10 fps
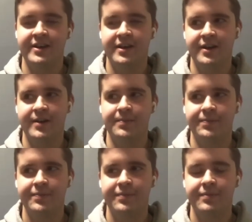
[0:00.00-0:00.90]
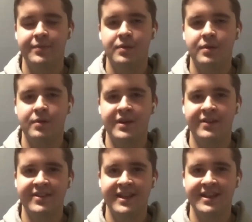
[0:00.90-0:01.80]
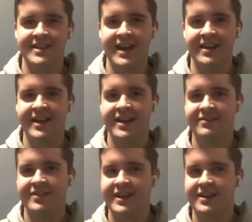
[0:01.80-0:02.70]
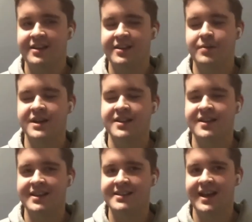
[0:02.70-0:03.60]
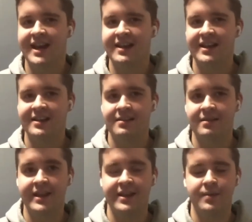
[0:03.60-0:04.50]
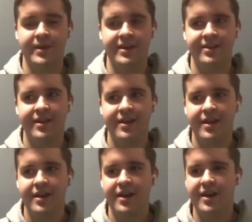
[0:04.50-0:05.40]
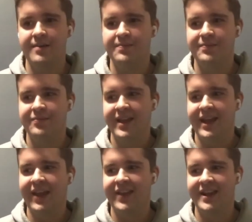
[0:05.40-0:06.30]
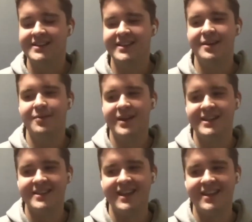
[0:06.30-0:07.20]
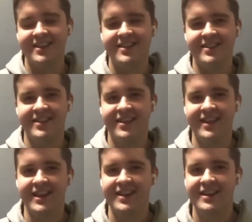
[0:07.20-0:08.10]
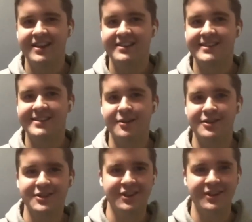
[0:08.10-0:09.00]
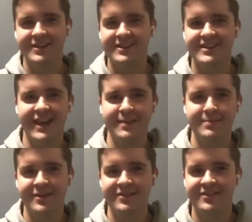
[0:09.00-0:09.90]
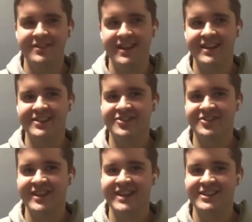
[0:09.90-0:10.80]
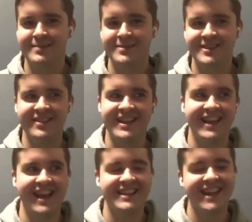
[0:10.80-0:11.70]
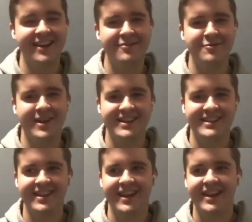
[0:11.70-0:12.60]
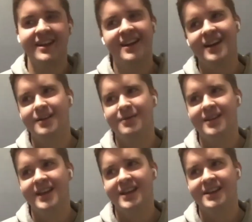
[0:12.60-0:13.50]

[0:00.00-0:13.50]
um, one of the things that I kind of like one of the things that I like lead in with. Um, and then it's like when it's like the like social type of like relationships though like that's kind of when it's like huh well like